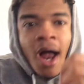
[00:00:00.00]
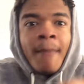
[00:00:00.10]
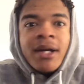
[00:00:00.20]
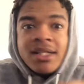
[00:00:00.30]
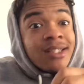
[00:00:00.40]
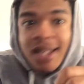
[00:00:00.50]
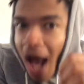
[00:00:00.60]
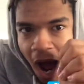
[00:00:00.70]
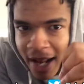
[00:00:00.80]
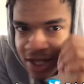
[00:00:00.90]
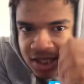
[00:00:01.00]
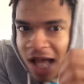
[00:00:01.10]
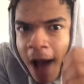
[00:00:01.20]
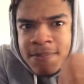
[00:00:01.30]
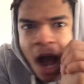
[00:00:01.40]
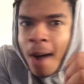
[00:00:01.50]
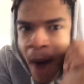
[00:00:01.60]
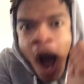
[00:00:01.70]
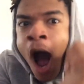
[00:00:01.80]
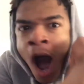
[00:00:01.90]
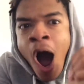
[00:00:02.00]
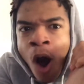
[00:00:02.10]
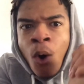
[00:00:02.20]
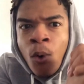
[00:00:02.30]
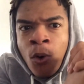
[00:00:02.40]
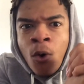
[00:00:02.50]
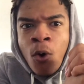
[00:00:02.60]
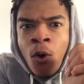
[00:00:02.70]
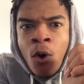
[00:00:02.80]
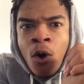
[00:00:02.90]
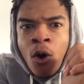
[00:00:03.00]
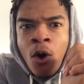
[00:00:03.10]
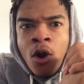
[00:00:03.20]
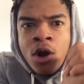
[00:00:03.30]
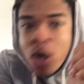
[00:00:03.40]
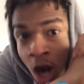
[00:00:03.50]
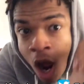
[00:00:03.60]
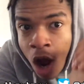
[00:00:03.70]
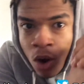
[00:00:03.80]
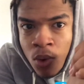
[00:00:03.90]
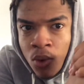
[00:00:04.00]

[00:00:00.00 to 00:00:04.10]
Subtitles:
but it's not acceptable. No.